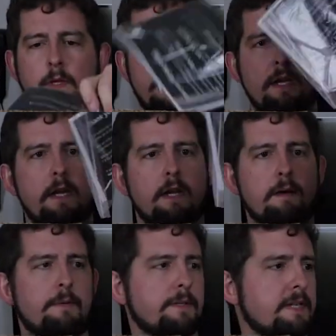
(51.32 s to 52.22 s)
And
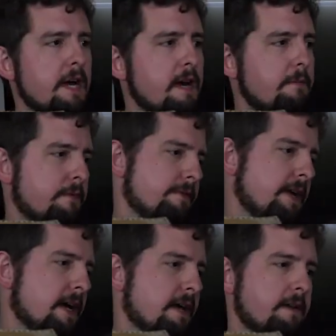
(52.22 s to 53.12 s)
up on top, we've
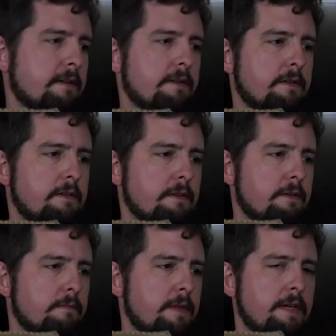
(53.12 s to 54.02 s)
got,
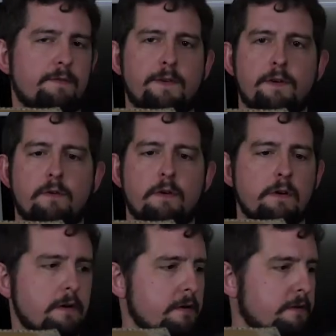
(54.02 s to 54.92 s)
thanks for your
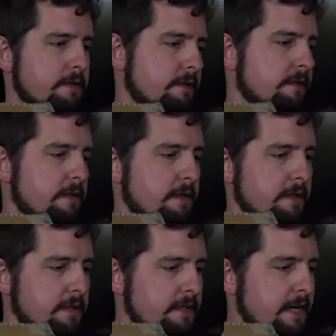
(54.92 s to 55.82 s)
order,
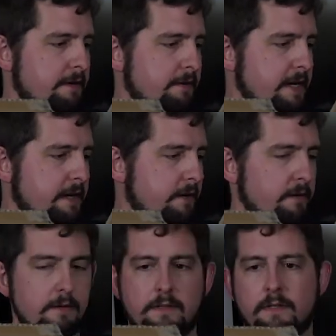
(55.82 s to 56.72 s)
standard deal.